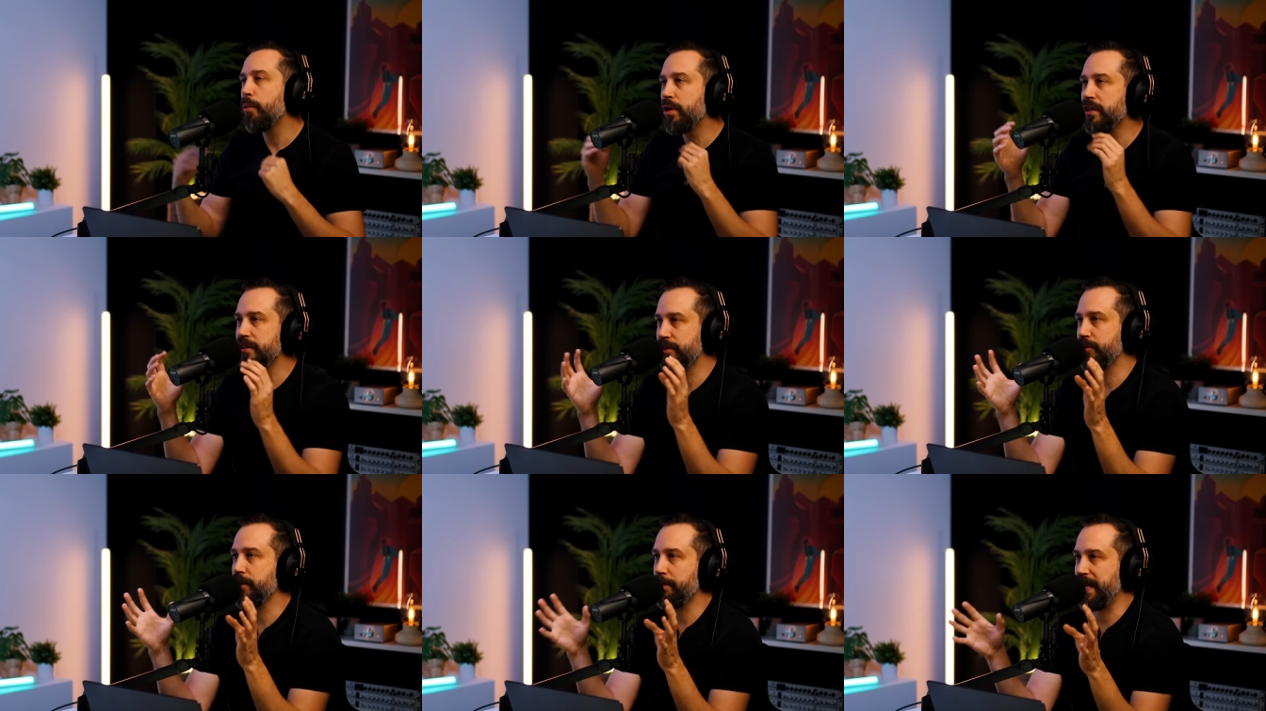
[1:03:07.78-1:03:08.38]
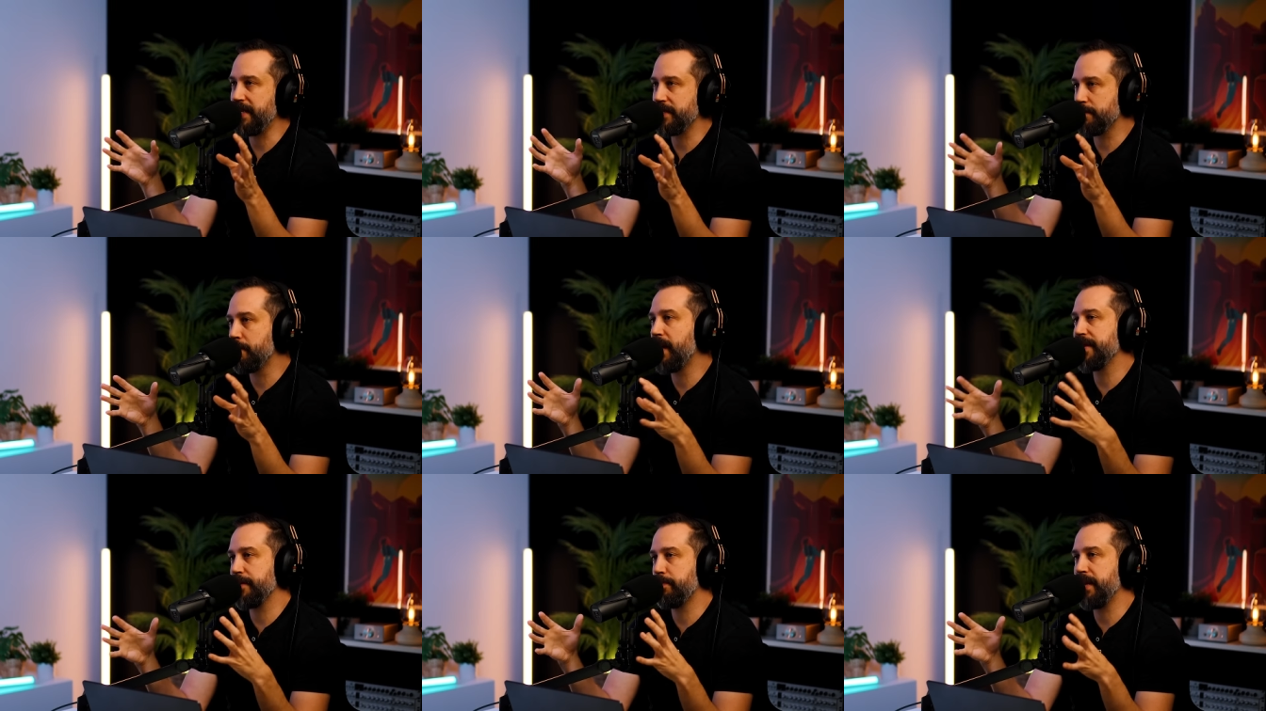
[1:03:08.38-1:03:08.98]
I wanted to talk about this
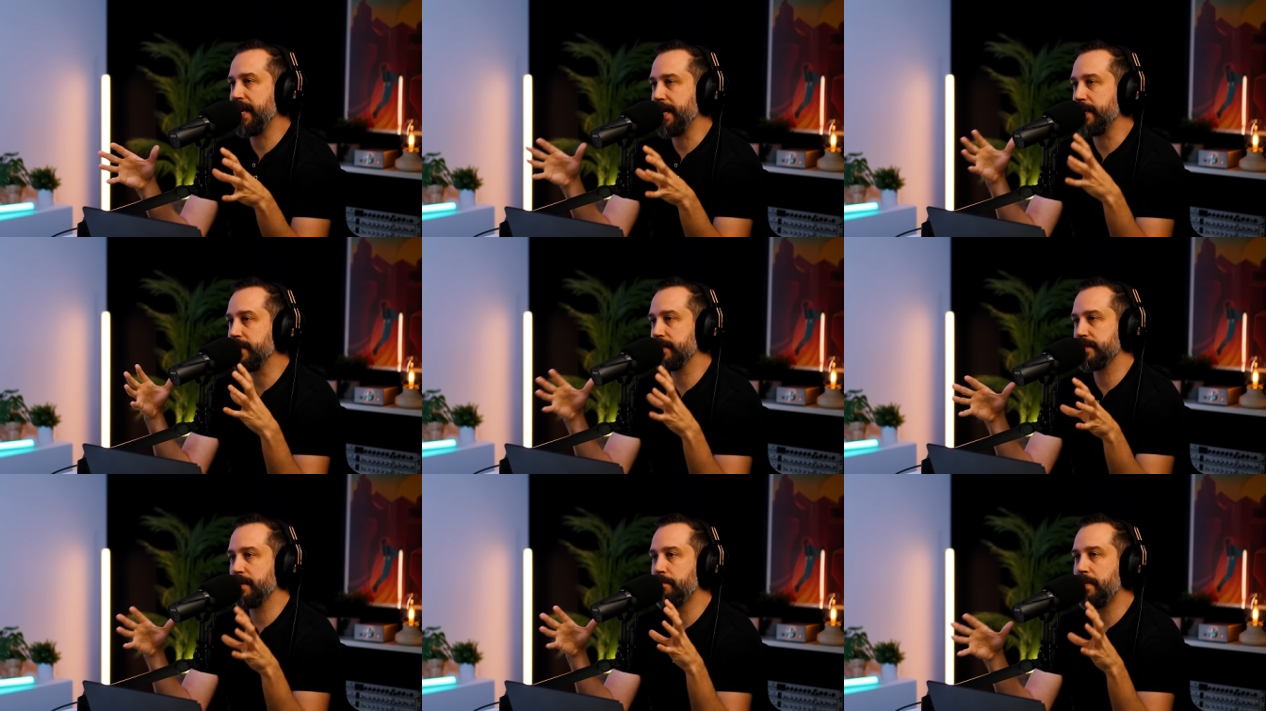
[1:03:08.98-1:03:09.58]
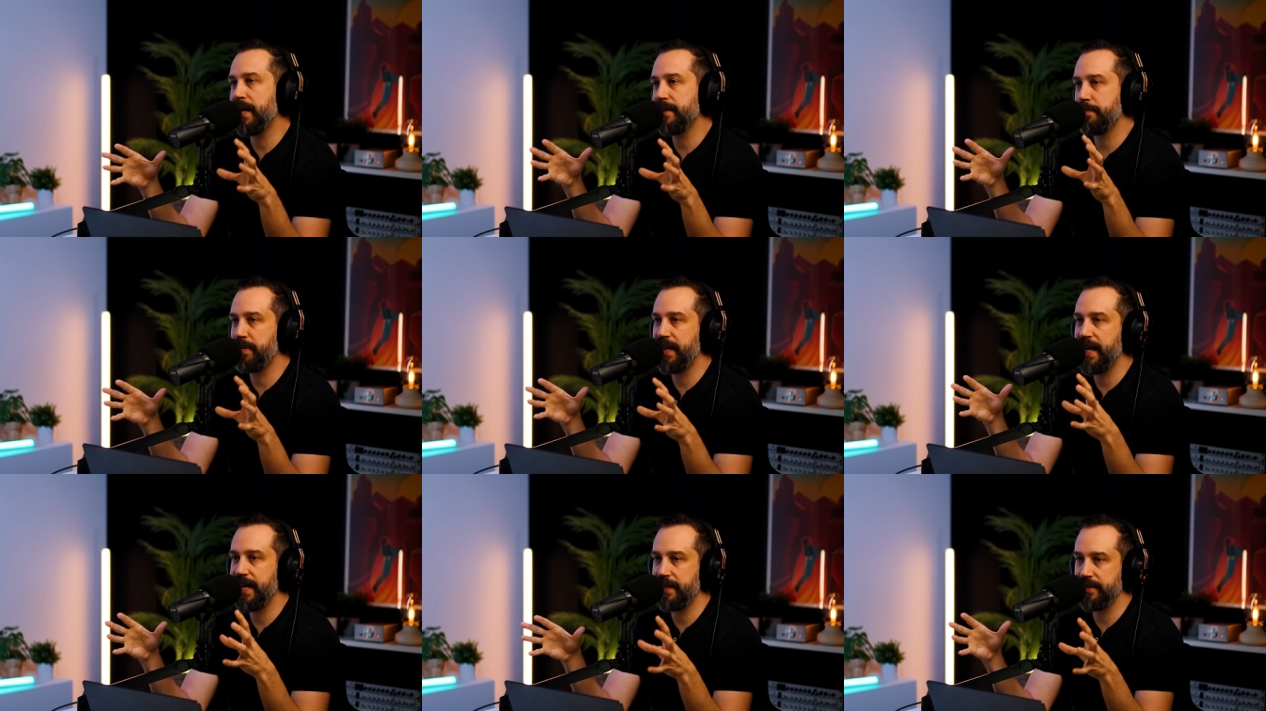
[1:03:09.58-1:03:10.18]
mother plane because the mother
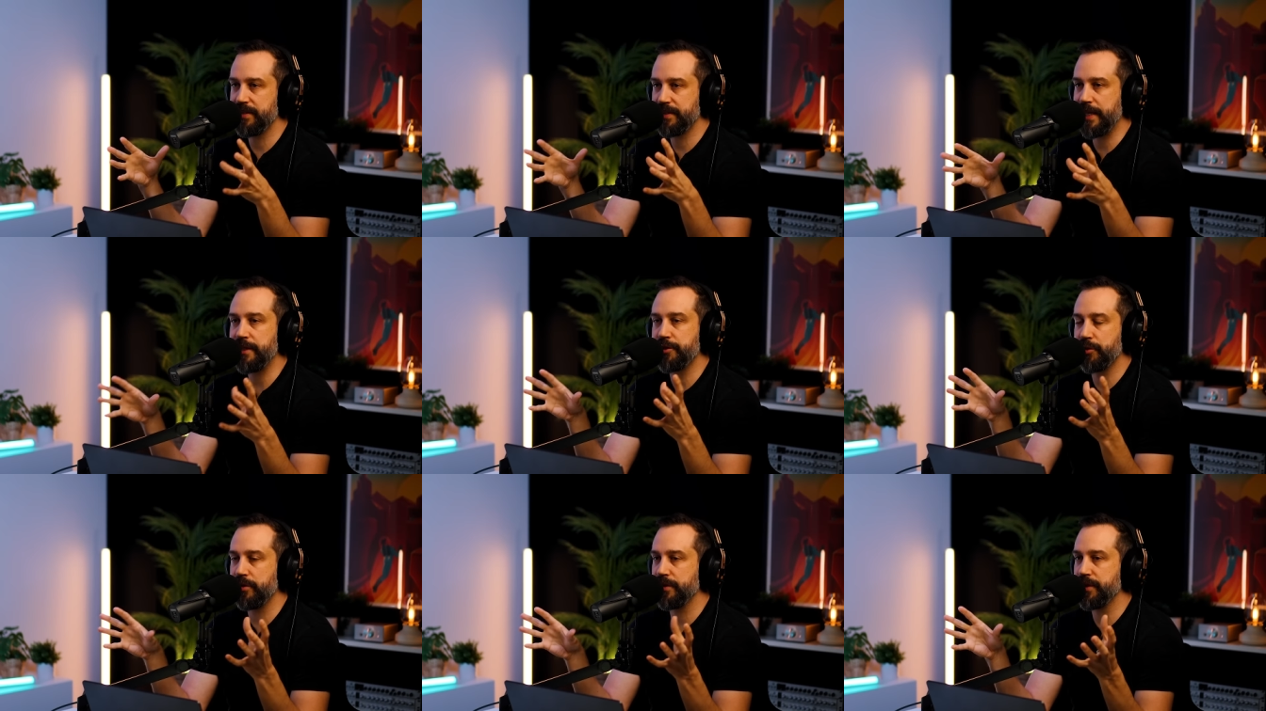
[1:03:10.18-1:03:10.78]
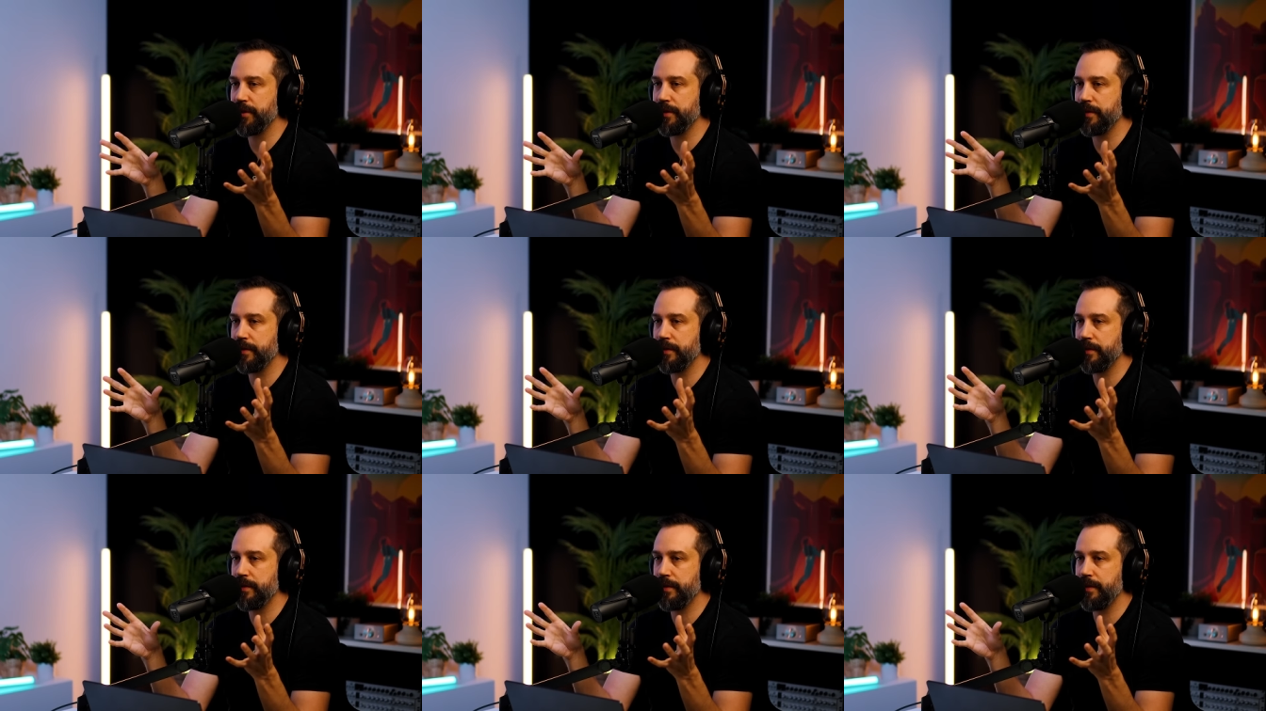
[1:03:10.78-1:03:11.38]
plane is central to
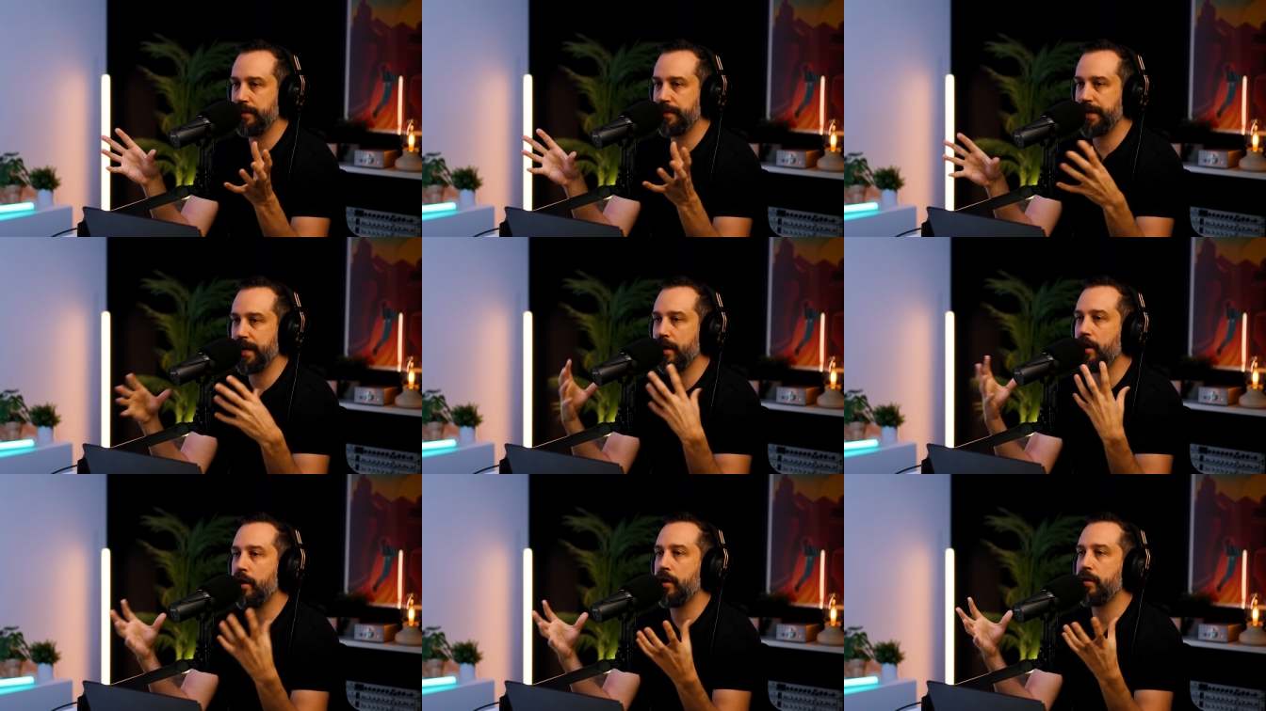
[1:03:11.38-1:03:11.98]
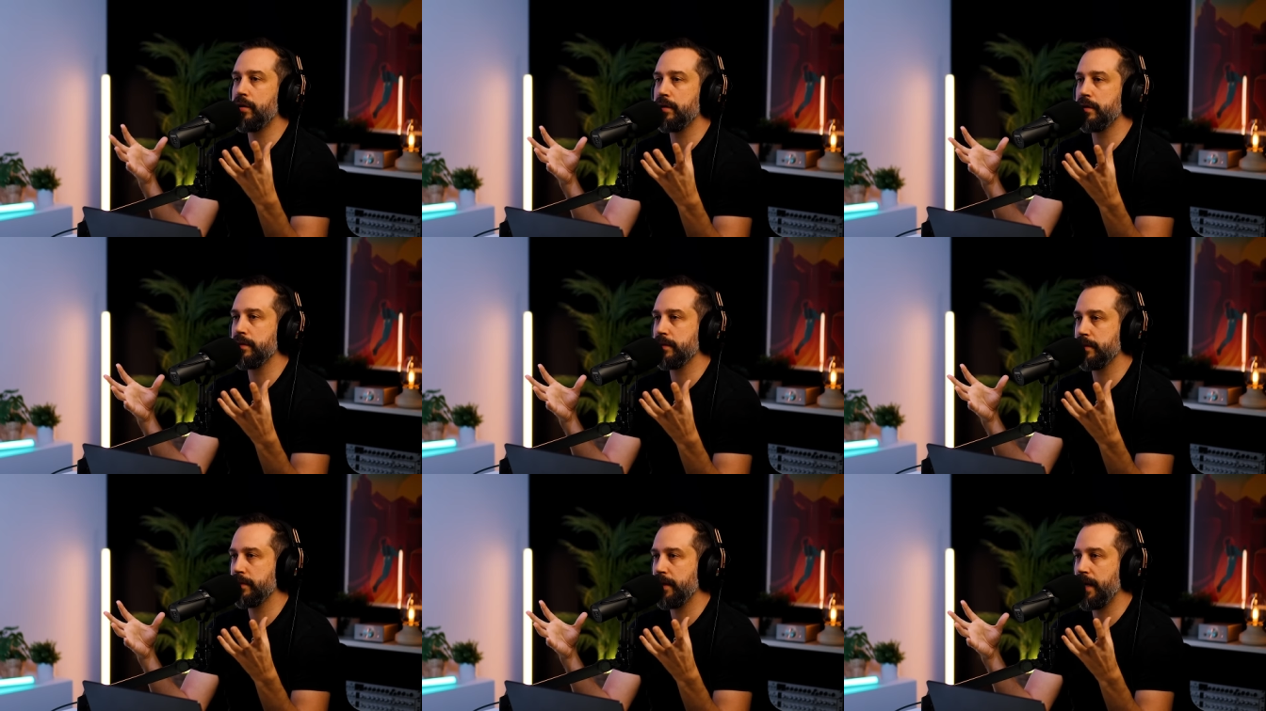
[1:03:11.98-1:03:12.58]
their whole